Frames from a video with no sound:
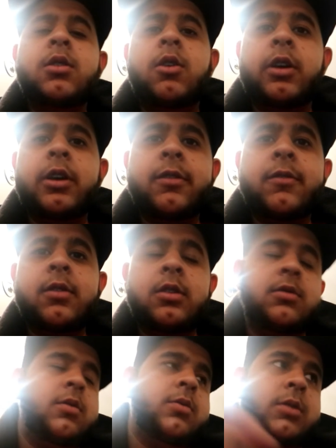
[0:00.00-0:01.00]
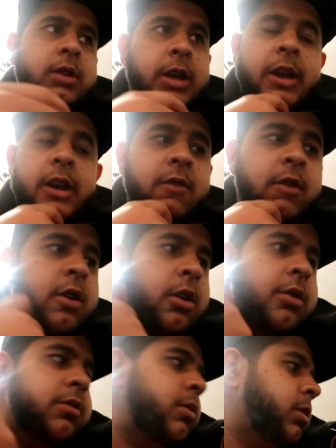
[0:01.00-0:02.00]
oh yeah I was gonna end the vlog
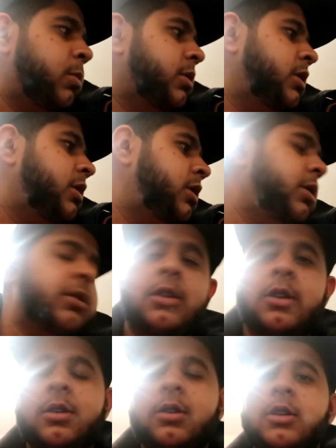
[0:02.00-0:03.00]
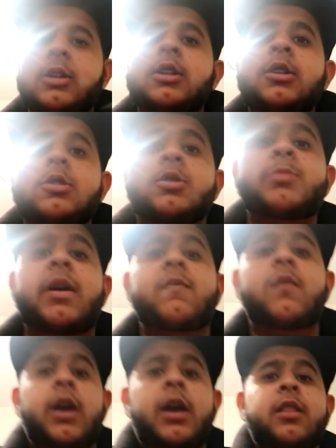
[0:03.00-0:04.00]
now. What am I thinking? Yeah. So
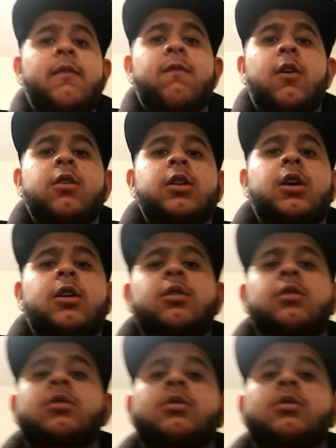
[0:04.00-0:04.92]
I'm end the vlog now.